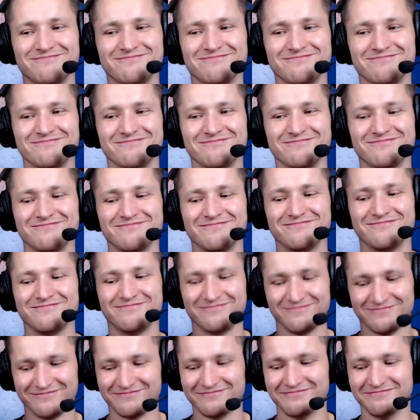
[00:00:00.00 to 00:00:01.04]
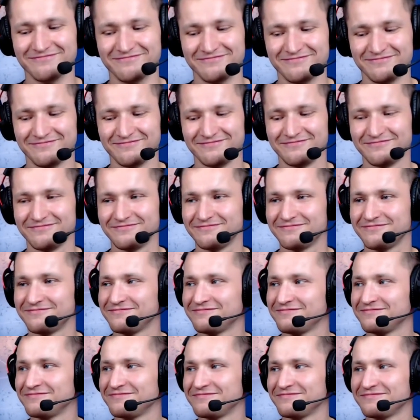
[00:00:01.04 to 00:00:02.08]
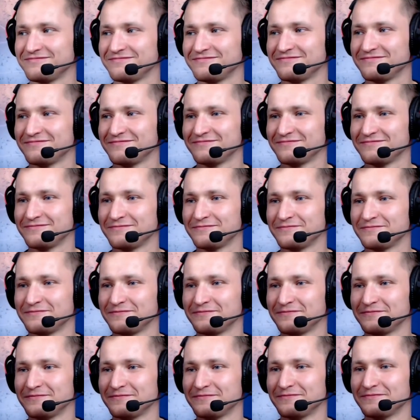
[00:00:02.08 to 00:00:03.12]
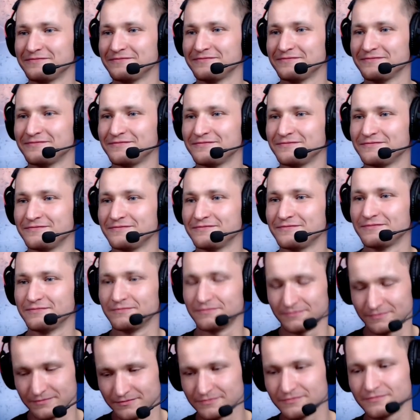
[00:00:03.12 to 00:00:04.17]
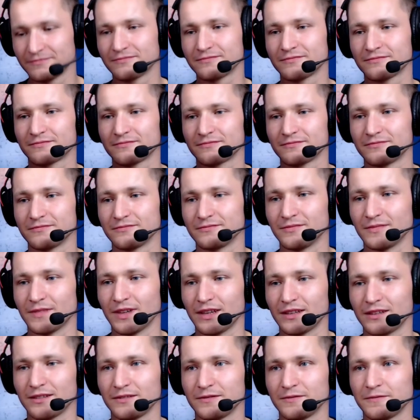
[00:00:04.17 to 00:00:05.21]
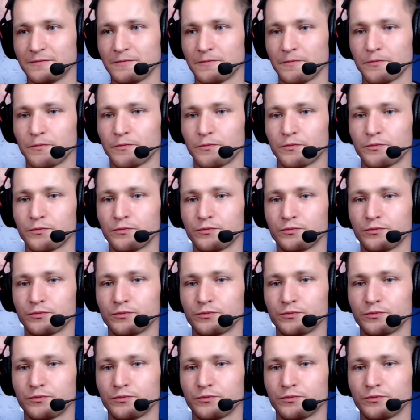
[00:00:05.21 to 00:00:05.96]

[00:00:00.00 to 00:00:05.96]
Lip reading: [no speech]